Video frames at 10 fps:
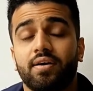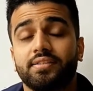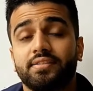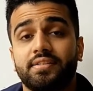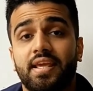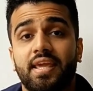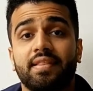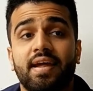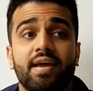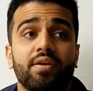
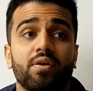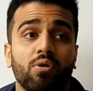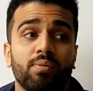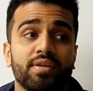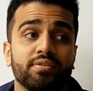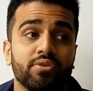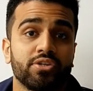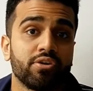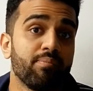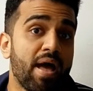saying that I'd always
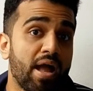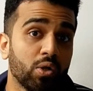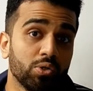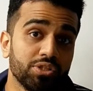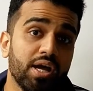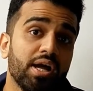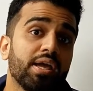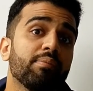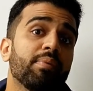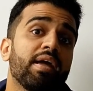returned back on
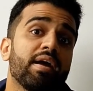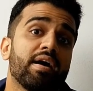time,